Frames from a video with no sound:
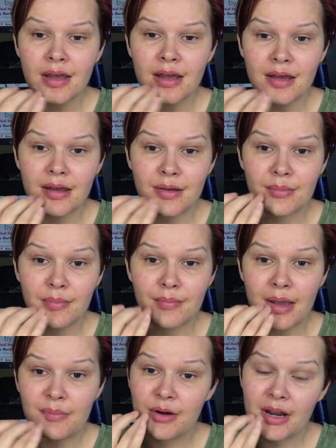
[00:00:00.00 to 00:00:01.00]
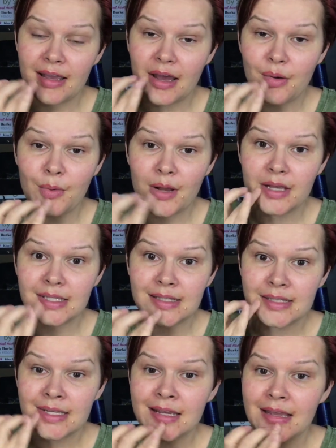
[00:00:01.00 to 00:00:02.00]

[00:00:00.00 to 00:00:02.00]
my breakout was,